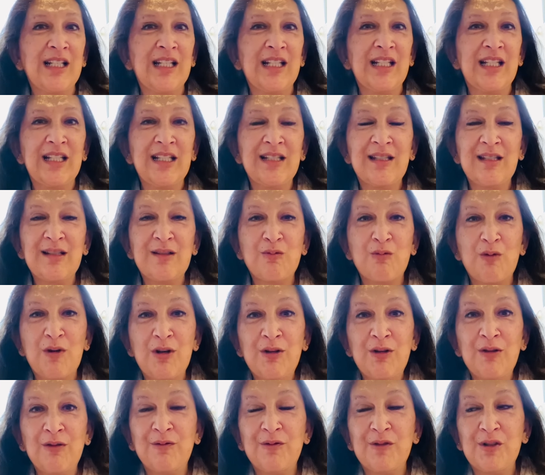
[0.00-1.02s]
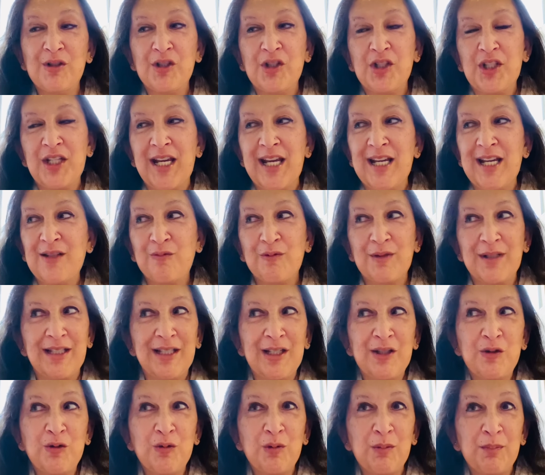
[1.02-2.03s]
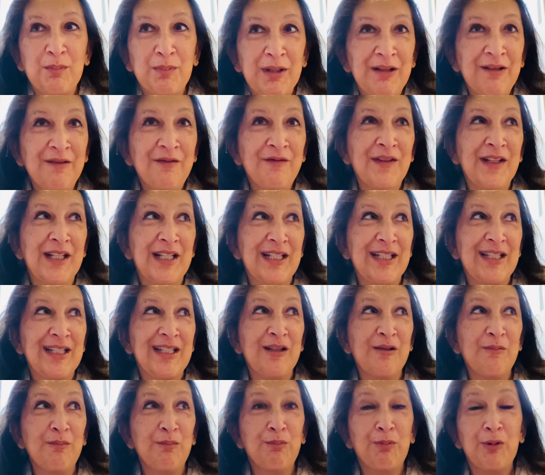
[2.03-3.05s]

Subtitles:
and this is wonderful, and she has residual benefits and